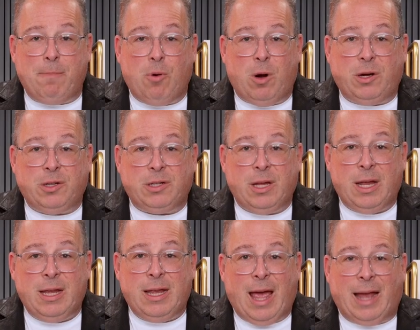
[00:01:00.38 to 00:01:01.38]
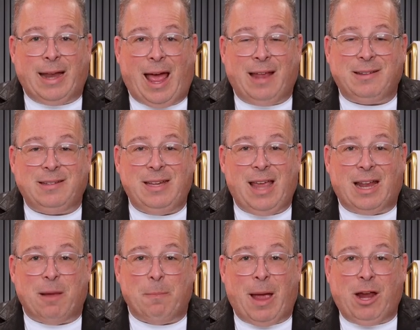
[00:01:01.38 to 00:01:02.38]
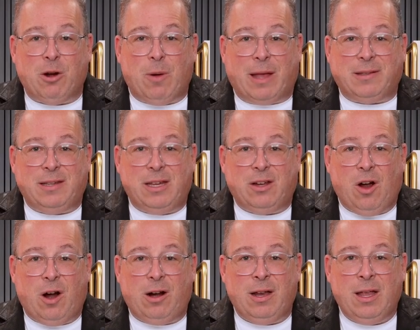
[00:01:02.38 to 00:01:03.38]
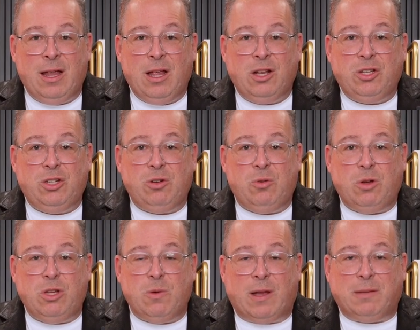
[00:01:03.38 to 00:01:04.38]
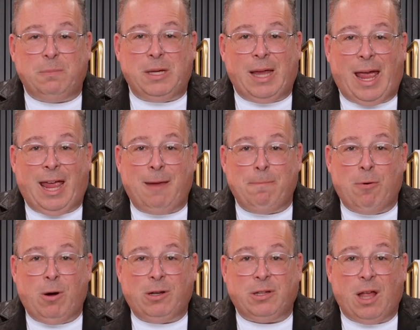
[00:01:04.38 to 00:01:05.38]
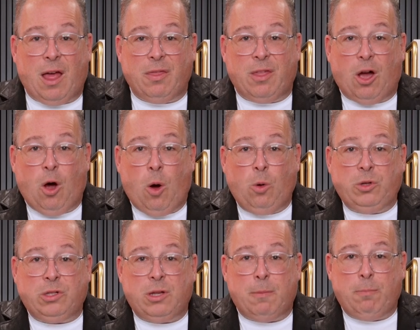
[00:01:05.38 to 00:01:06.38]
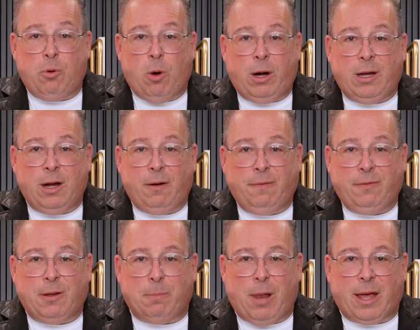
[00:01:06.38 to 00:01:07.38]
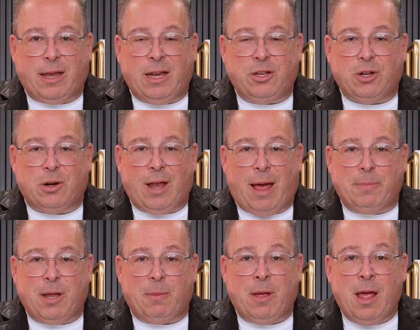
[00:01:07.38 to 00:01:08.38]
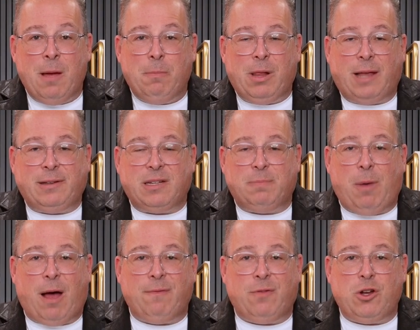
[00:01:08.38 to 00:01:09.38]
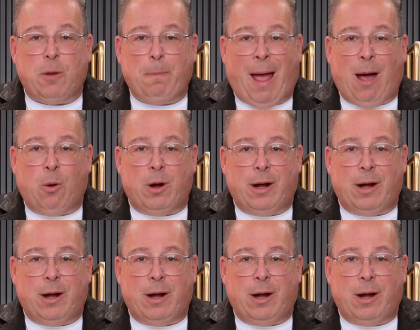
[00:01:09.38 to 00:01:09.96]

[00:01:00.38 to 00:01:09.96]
ports, an SD and a micro SD card, two USB-A ports, the host port here to plug it into your laptop, plus a spot for your power